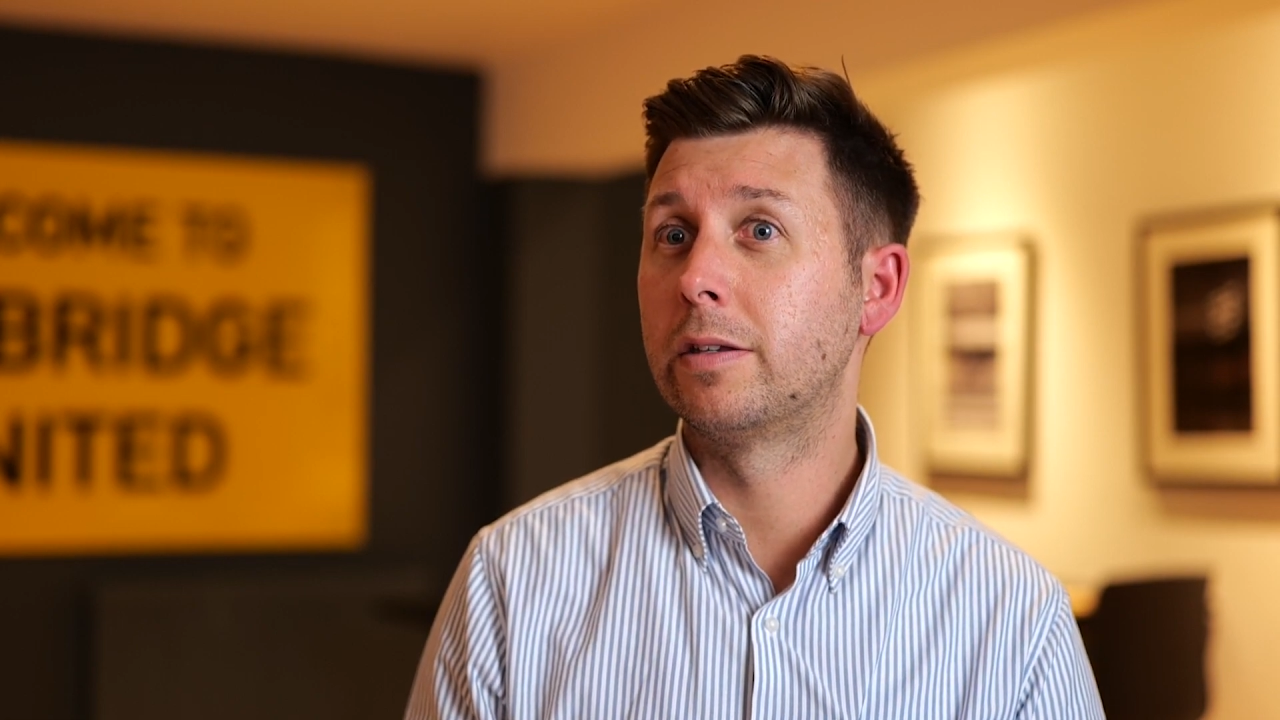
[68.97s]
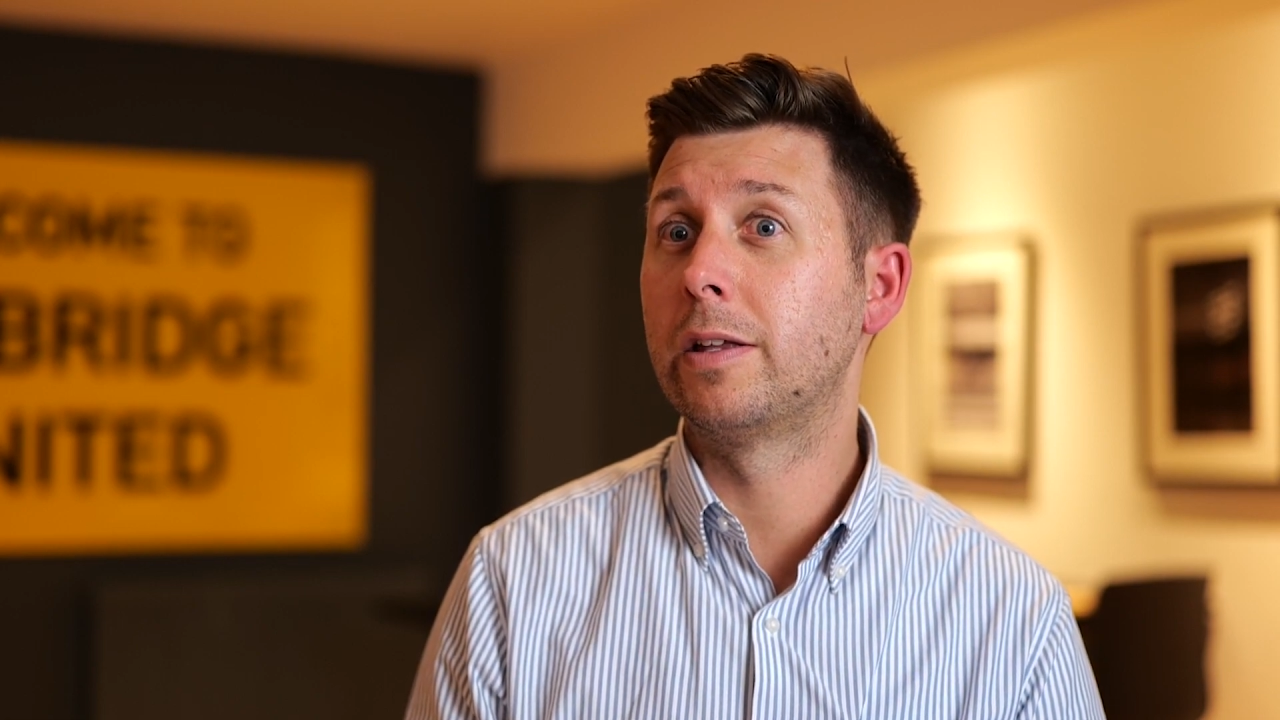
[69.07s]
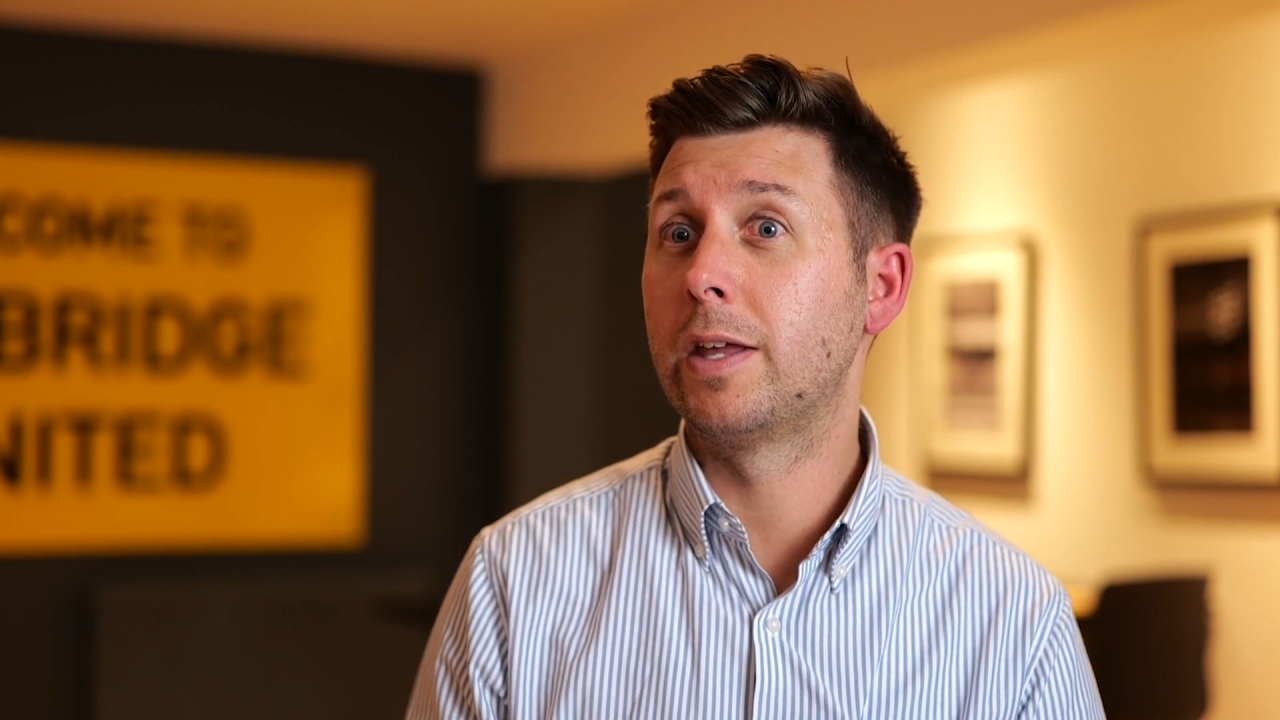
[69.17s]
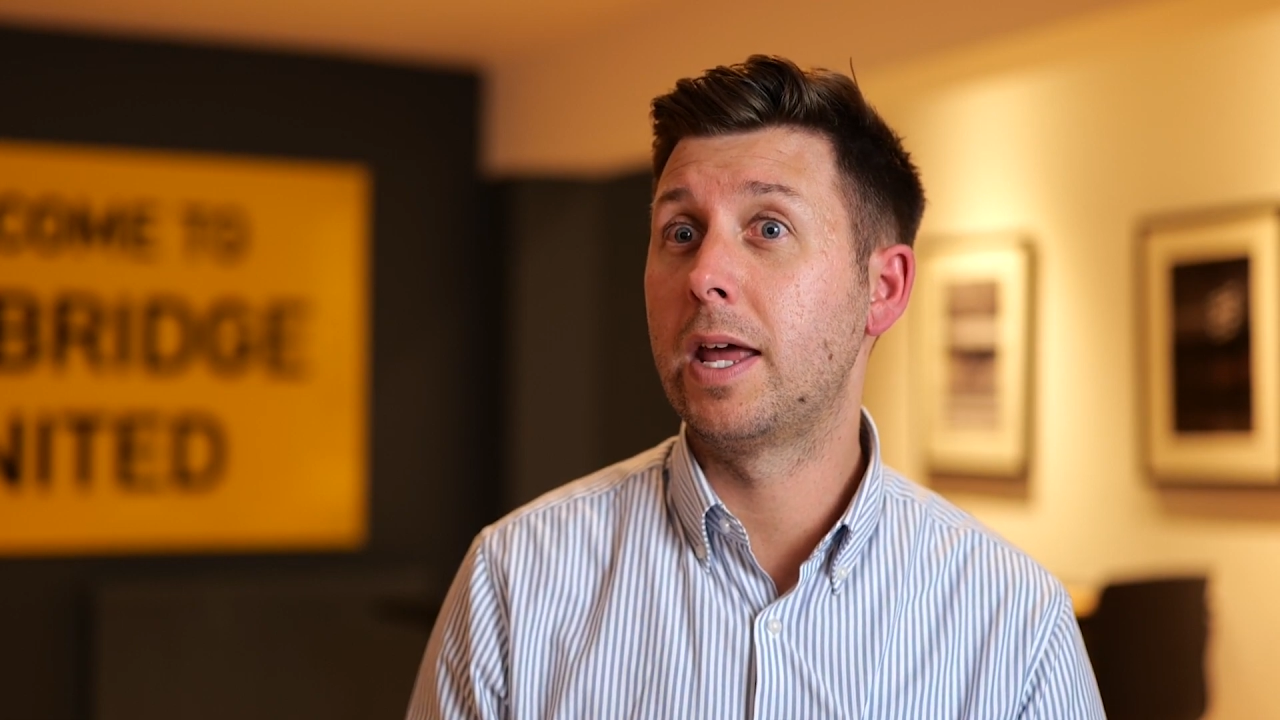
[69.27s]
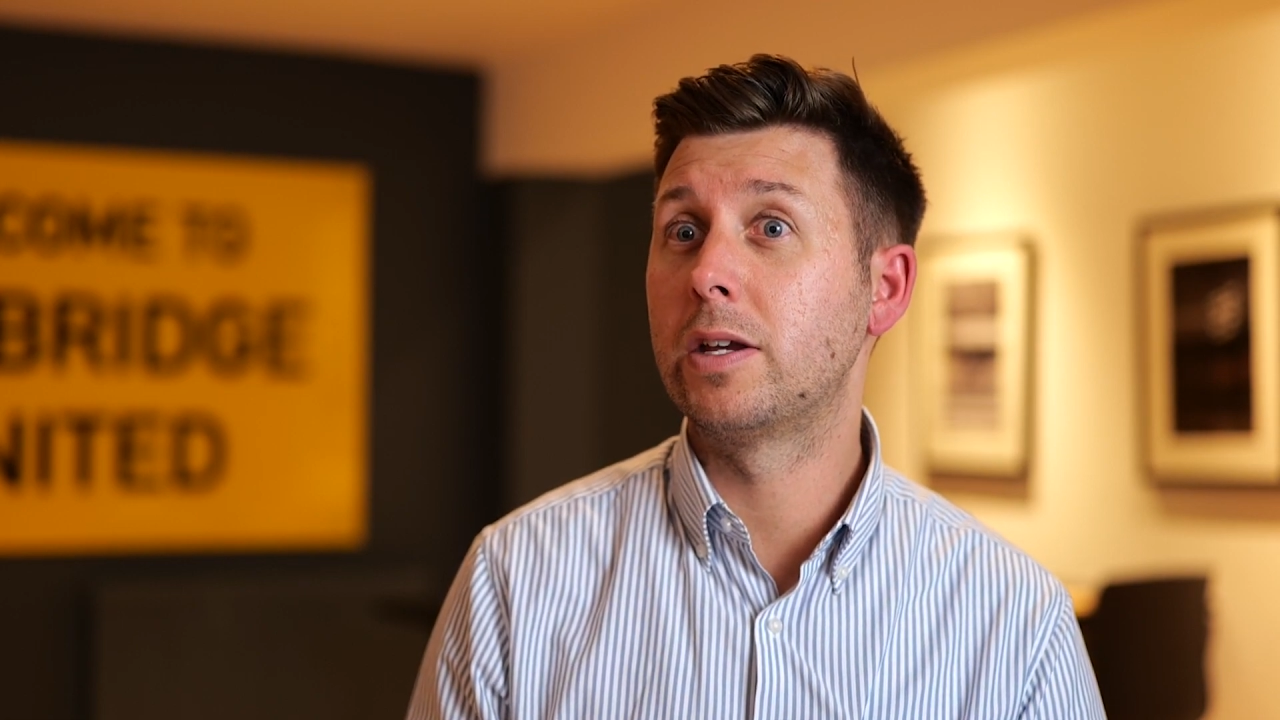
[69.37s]
to
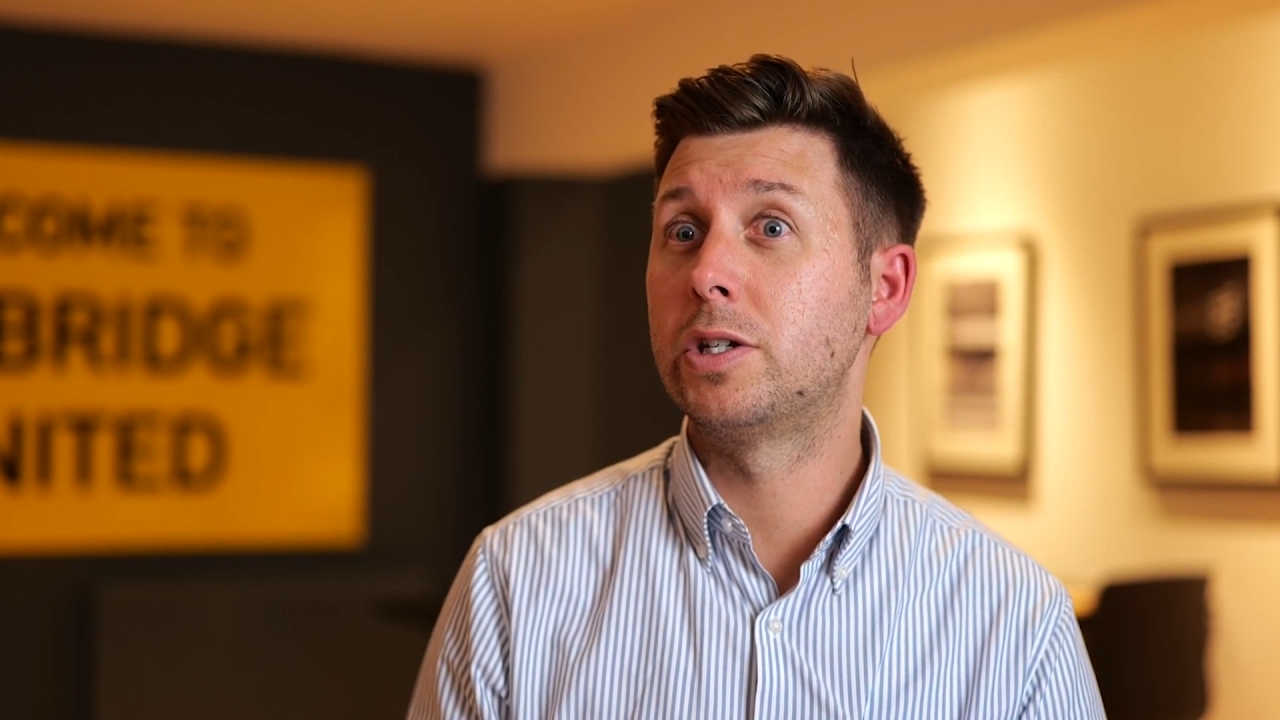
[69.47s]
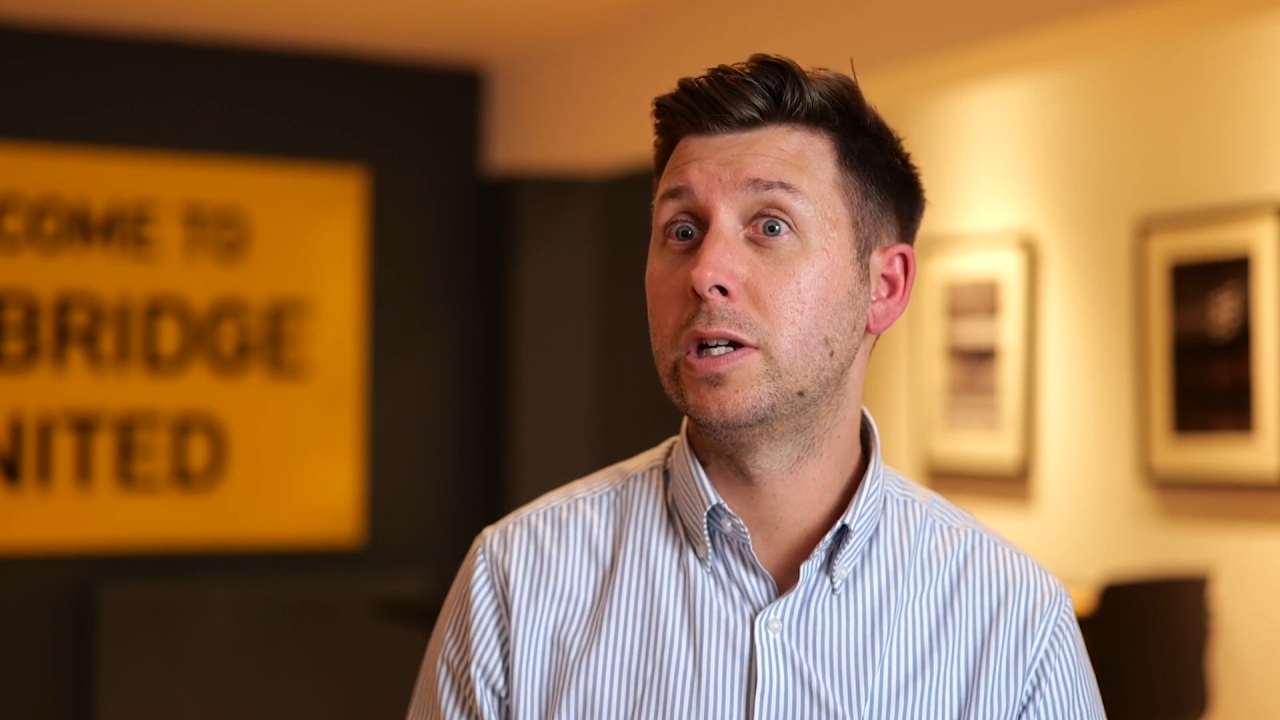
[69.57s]
think that next